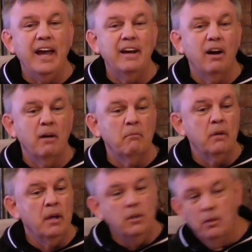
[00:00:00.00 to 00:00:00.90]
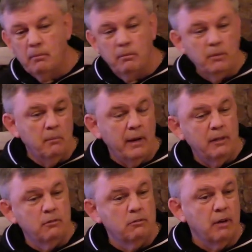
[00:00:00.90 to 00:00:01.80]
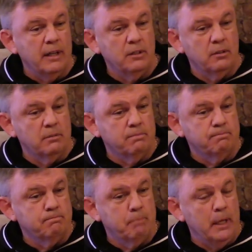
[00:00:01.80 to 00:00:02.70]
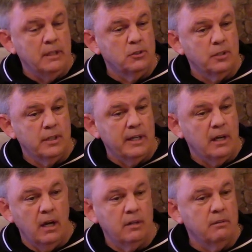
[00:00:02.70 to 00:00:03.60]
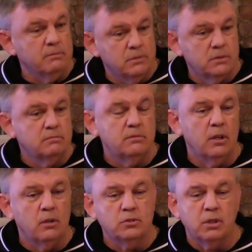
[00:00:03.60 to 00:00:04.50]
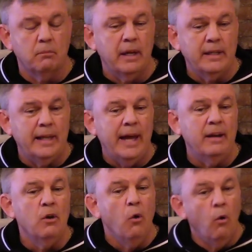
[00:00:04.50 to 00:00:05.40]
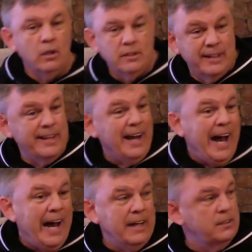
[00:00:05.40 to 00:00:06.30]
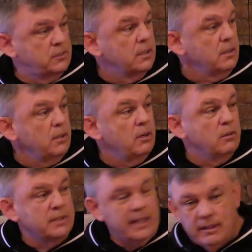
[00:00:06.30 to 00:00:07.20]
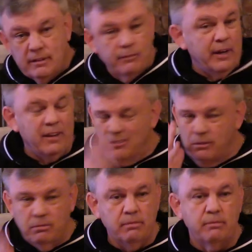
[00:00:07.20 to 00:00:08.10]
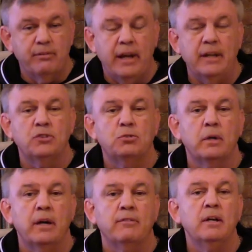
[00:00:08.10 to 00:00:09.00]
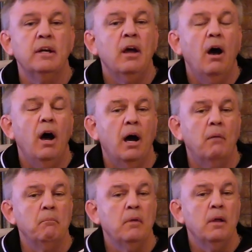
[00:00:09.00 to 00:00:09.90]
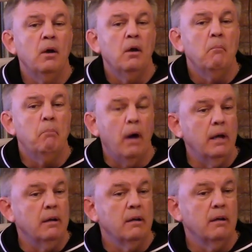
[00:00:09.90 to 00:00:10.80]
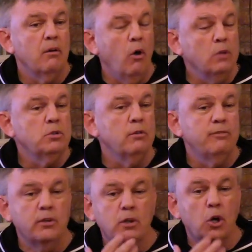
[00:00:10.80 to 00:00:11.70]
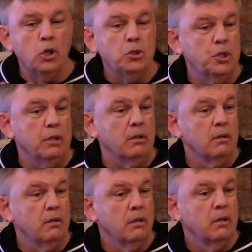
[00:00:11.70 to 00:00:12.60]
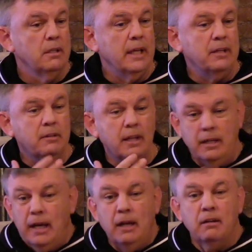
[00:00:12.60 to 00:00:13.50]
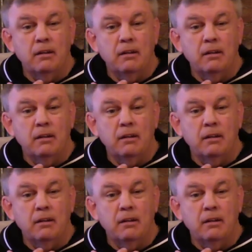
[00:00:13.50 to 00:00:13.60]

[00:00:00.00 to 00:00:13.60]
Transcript: and um, you you might grind your beard into their cut, you know, something like that, or into their eyes, you know, to get an advantage, whatever. Um, but also for a cushion, that that you gotta